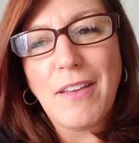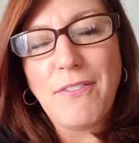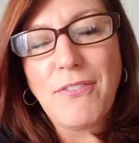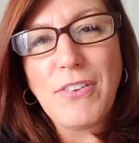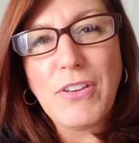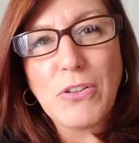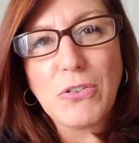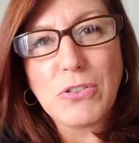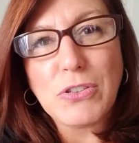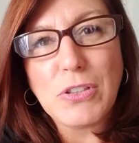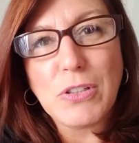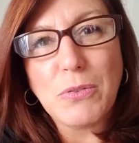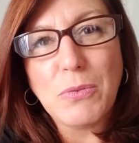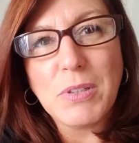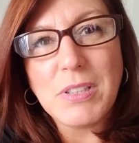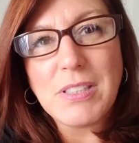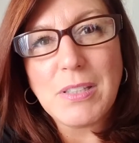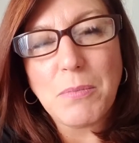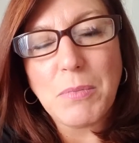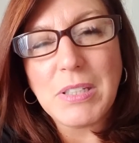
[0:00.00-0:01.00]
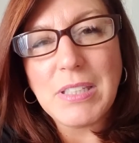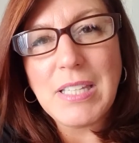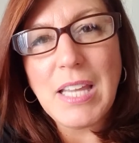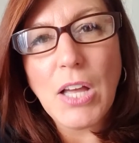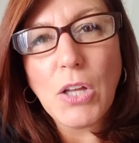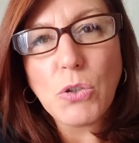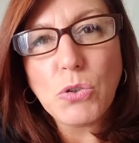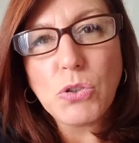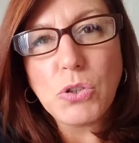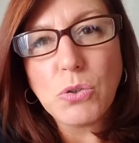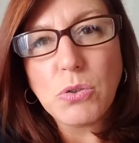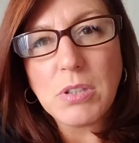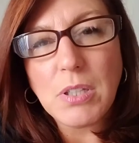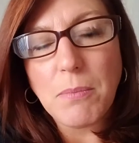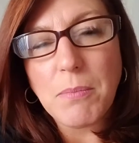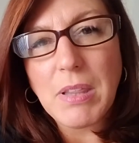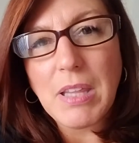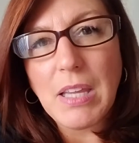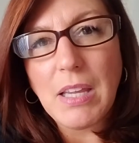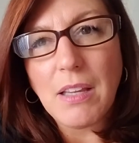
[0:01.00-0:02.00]
feels good when someone tells you
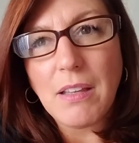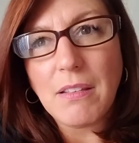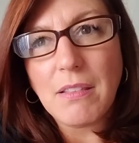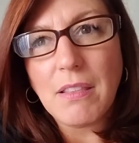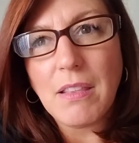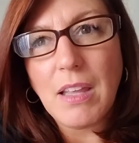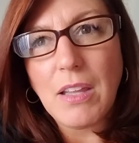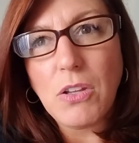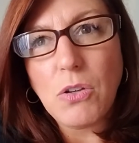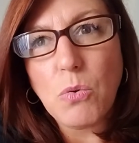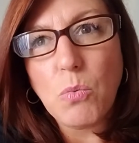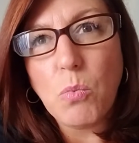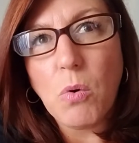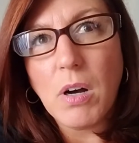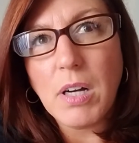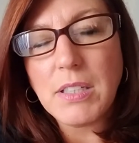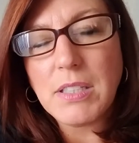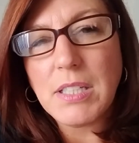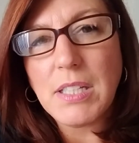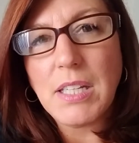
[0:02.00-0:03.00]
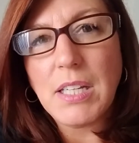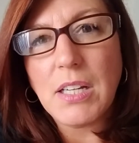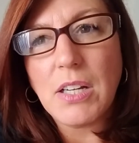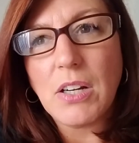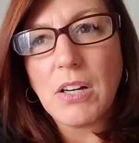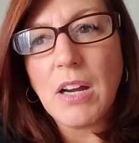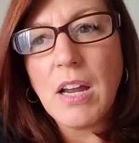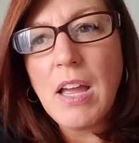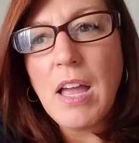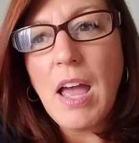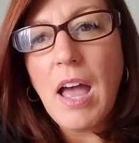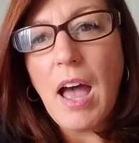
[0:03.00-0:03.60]
something that you want to hear.